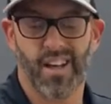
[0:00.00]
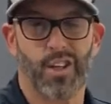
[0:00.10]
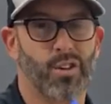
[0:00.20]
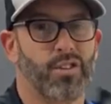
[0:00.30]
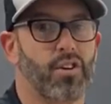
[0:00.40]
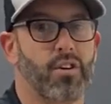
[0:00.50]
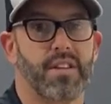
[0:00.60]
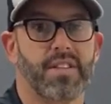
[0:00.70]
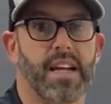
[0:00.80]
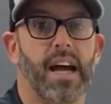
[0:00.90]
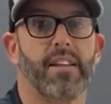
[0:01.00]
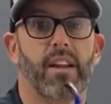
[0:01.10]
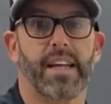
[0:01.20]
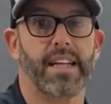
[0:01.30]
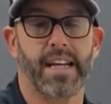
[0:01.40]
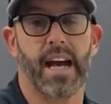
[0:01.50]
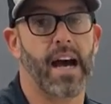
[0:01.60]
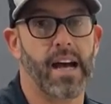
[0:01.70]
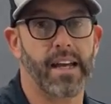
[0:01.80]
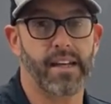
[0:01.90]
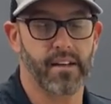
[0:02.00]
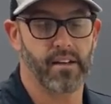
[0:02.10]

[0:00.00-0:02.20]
You could turn this thing on lightning high